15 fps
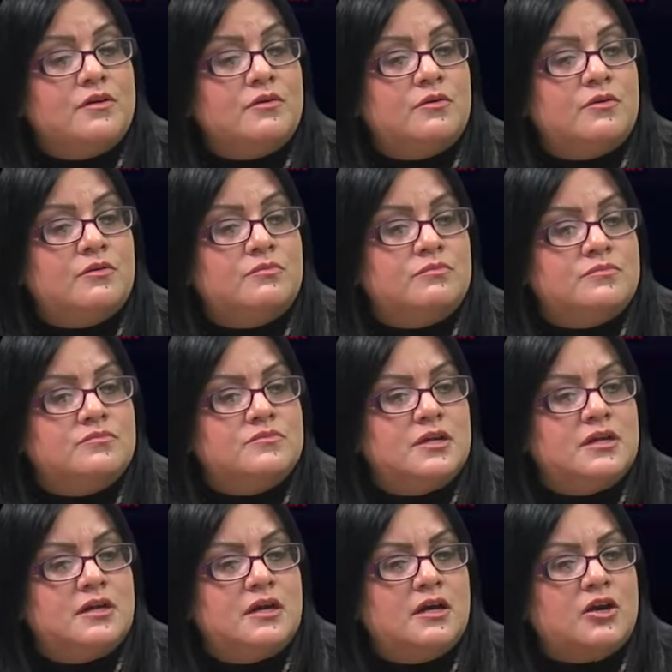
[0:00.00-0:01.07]
Or
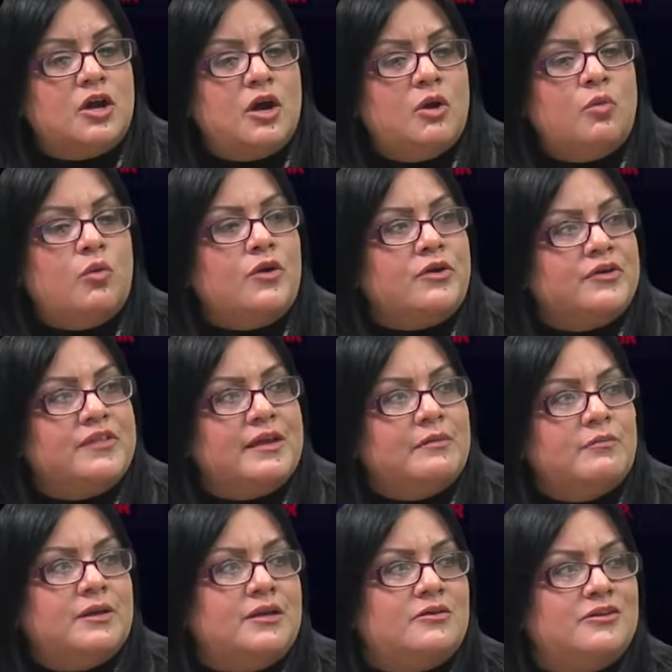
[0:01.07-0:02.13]
a word
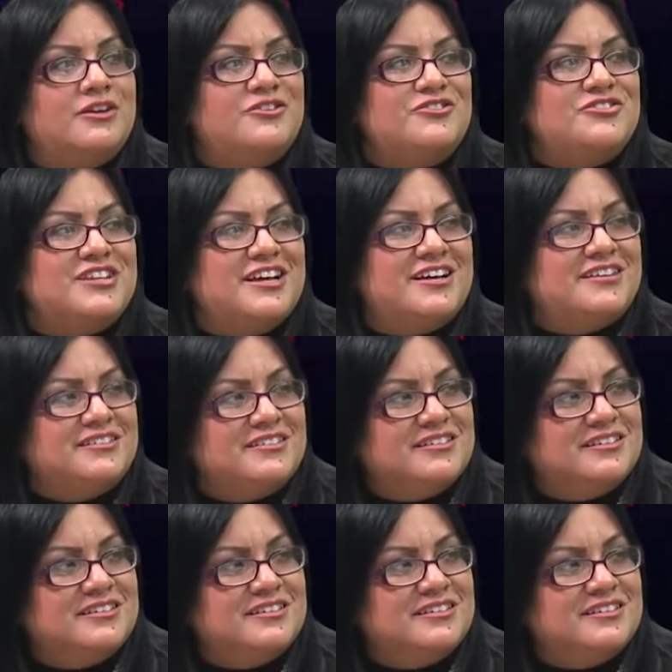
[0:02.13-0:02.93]
that we don't understand.